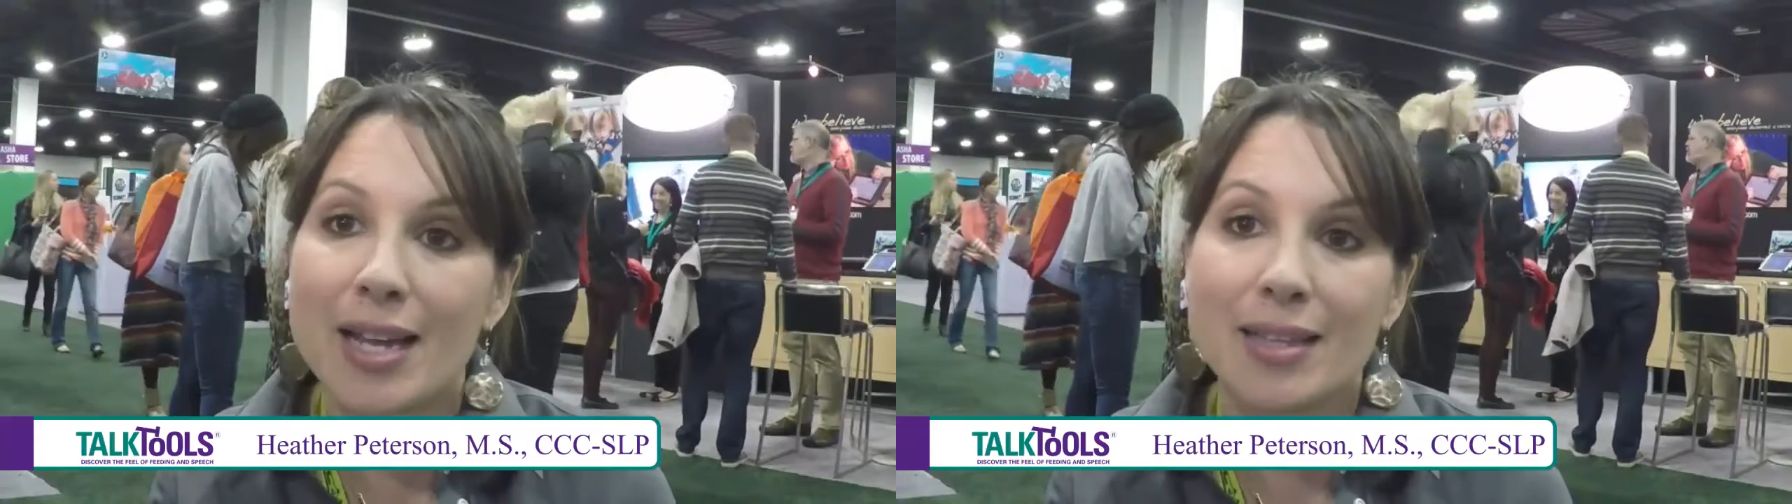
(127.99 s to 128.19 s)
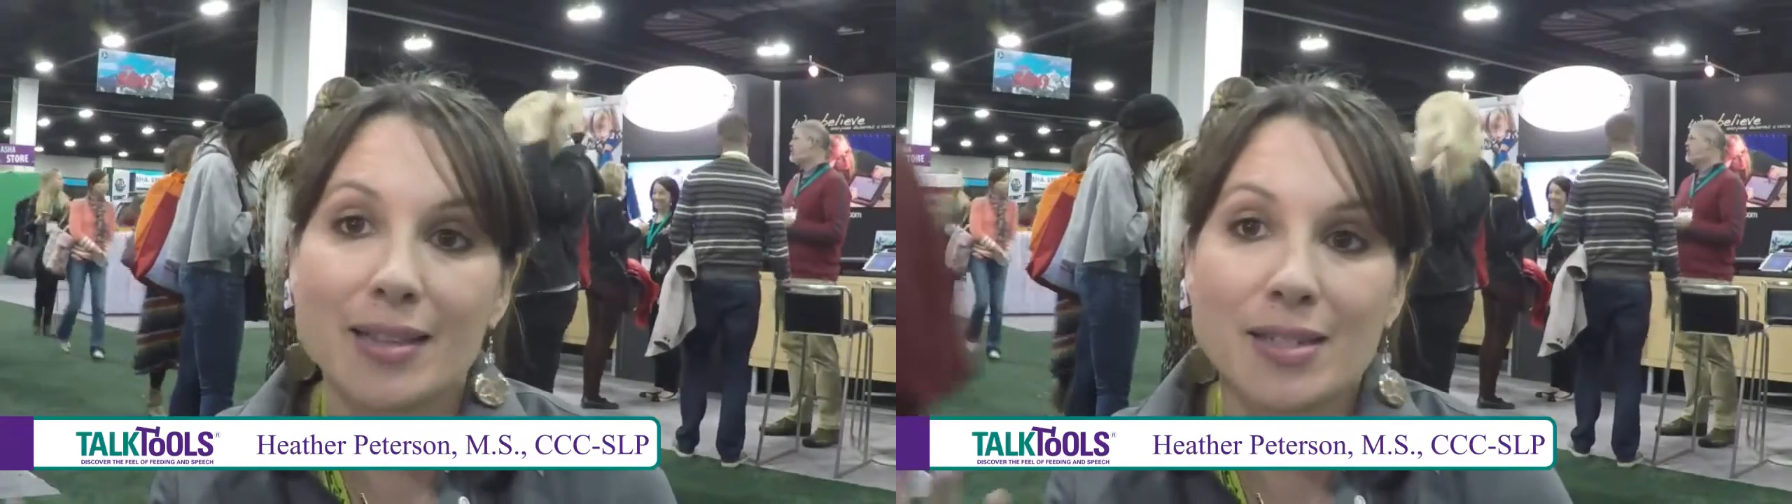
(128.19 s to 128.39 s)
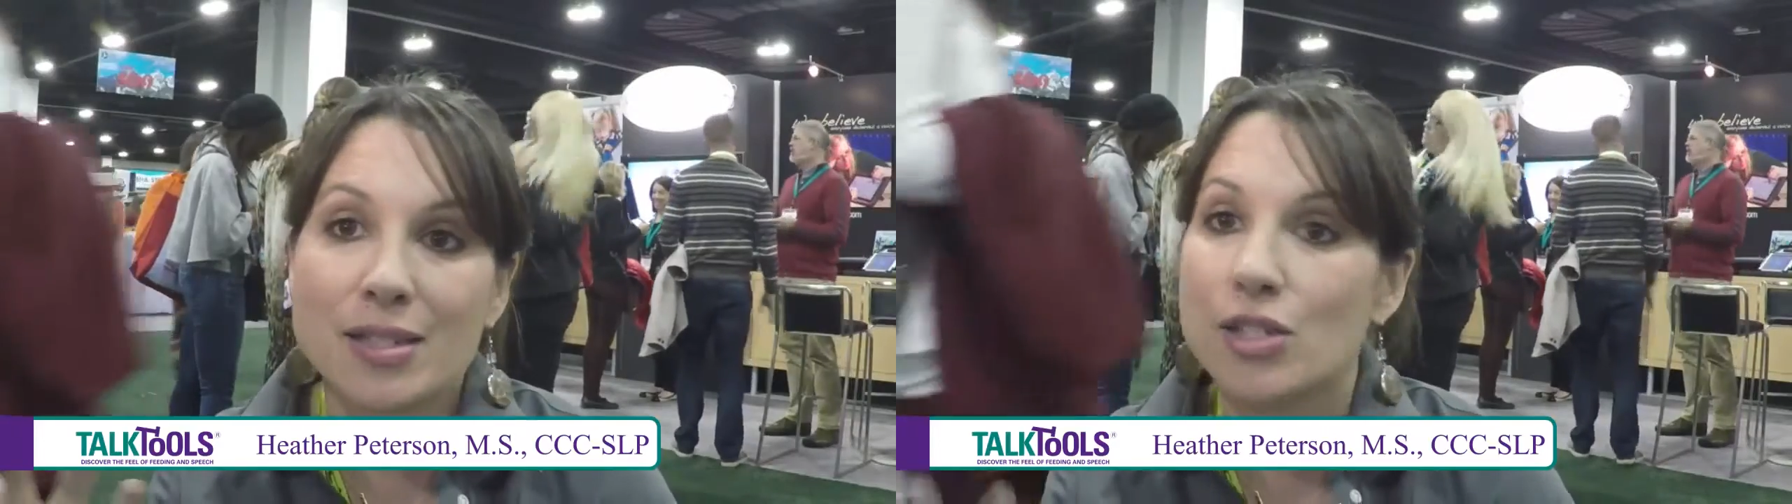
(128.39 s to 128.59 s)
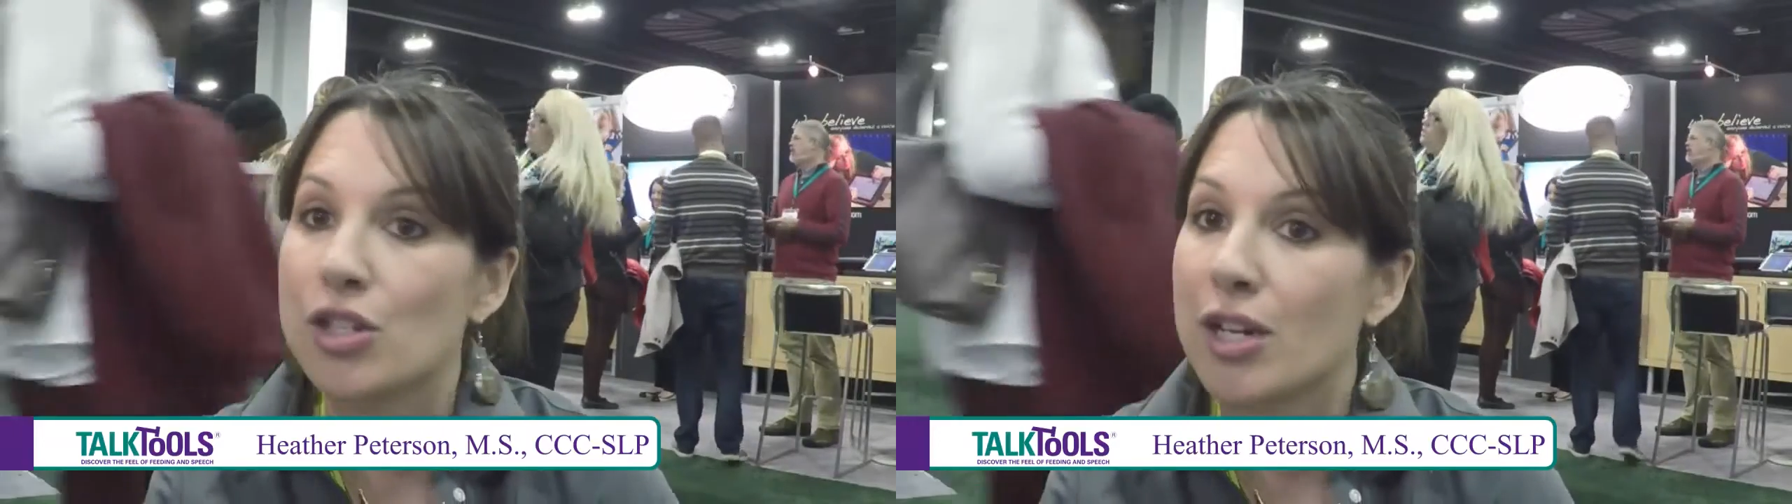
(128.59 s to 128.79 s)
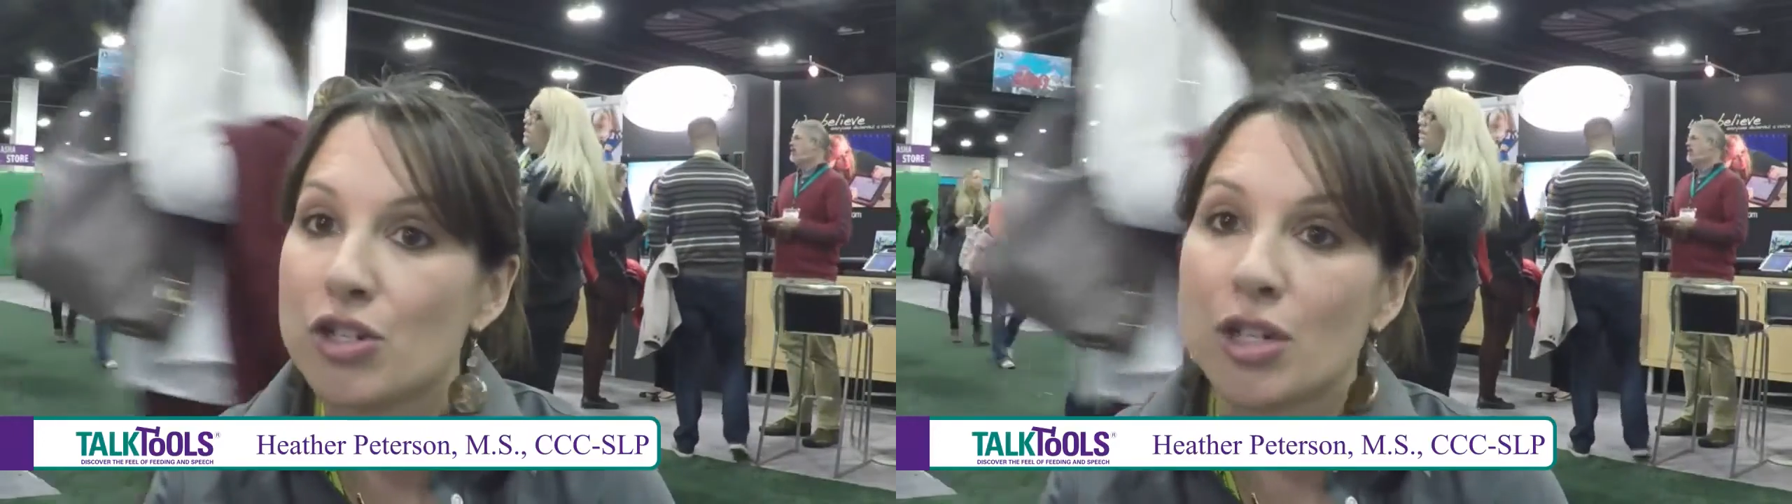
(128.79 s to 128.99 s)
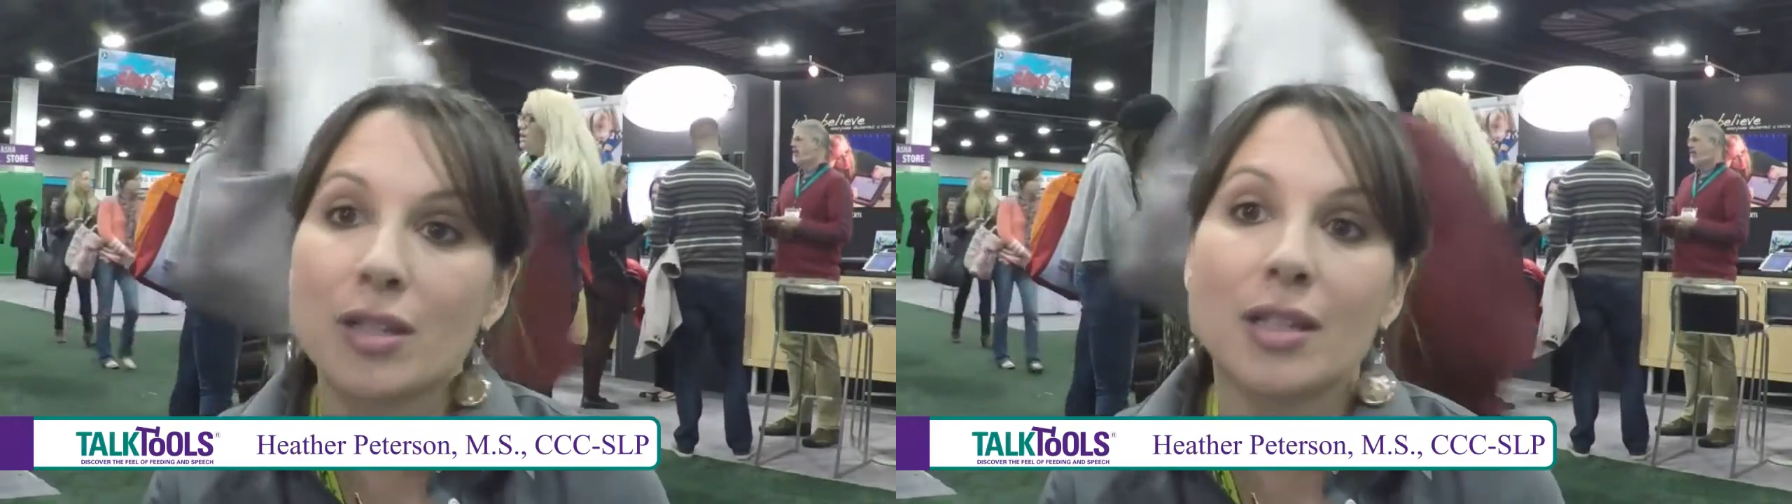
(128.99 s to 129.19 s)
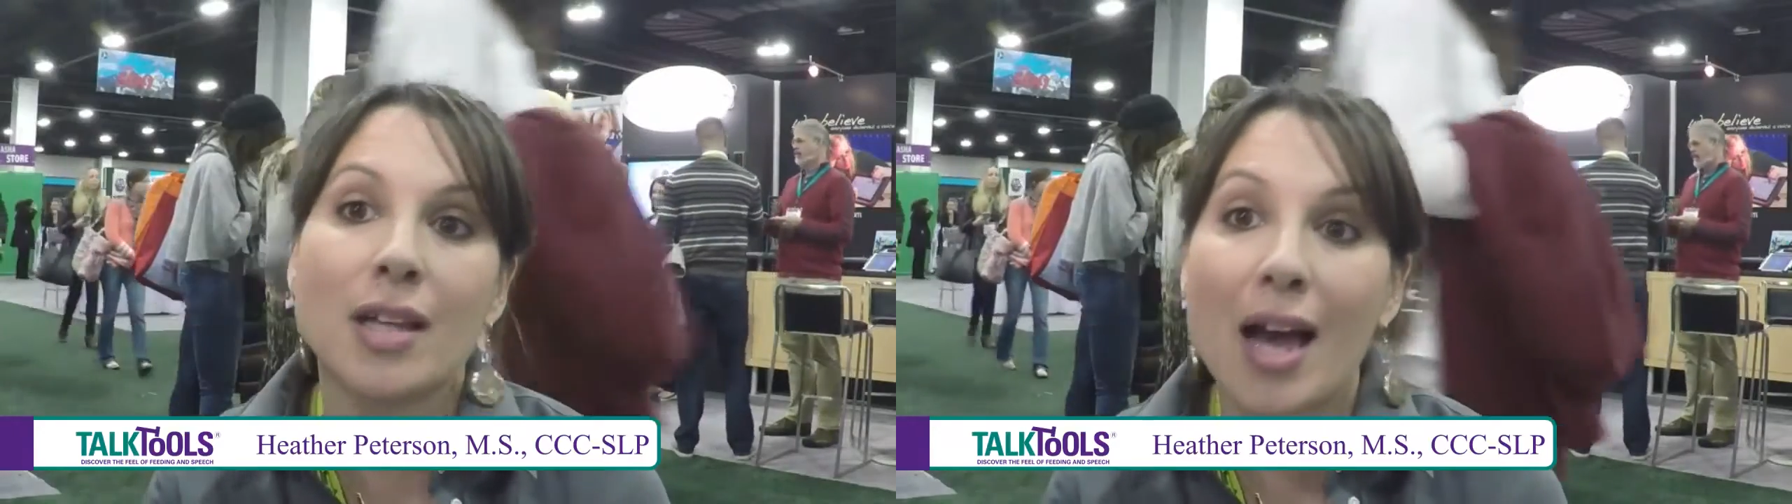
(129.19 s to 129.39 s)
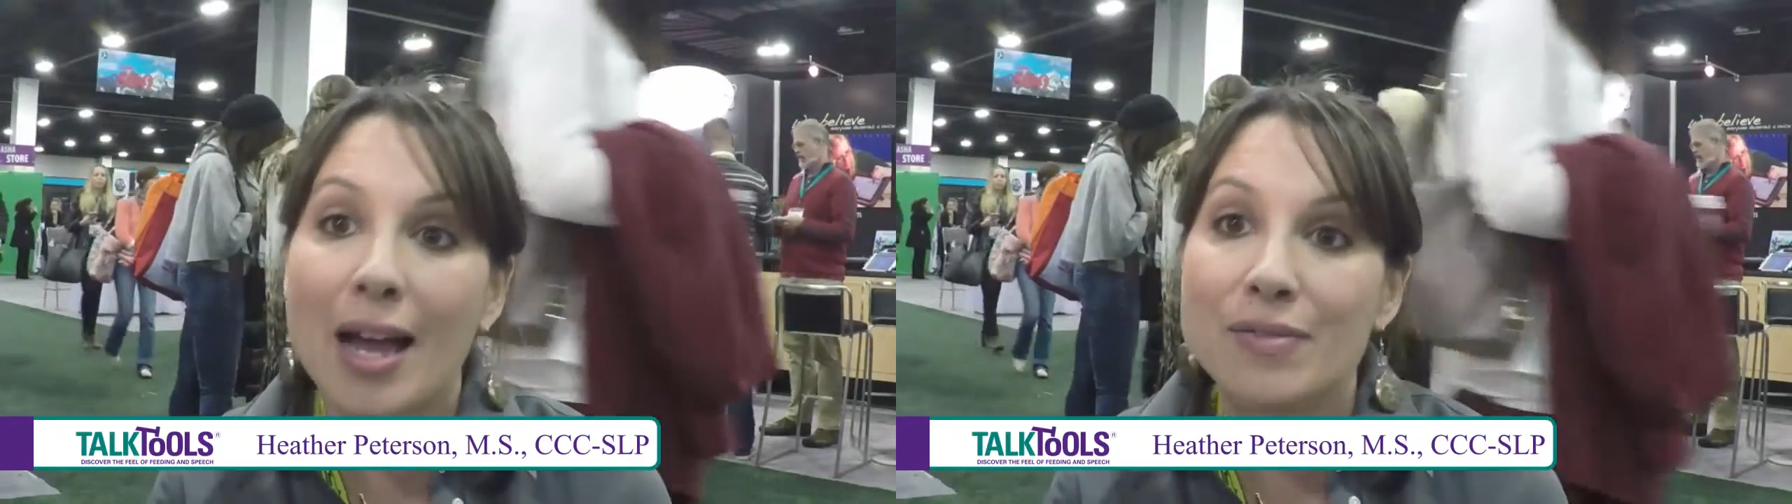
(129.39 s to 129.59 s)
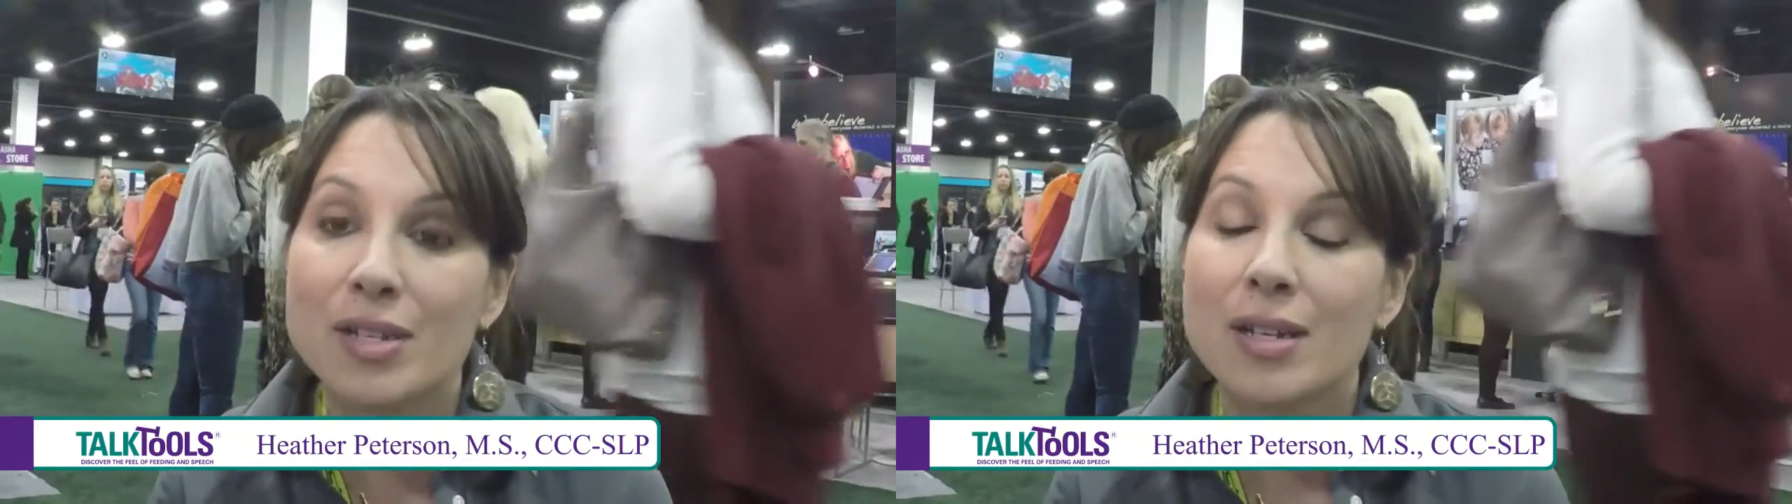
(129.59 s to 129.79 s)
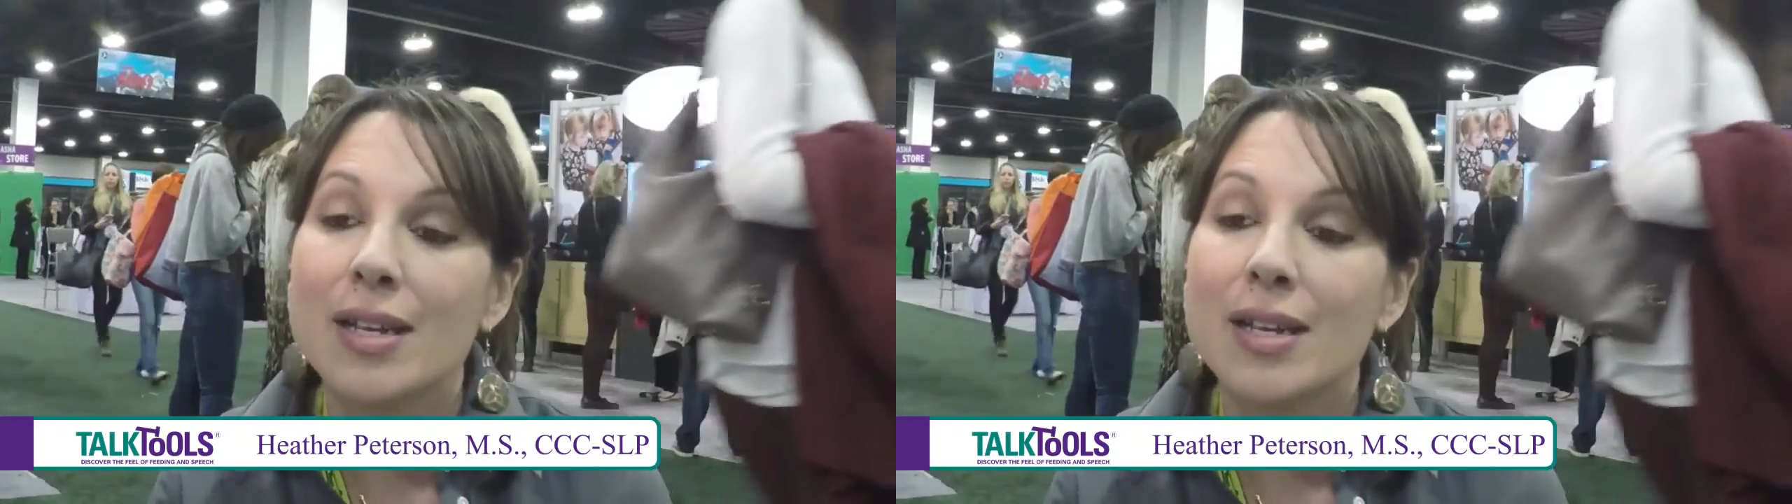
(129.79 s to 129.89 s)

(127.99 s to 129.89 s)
that this is changing the lives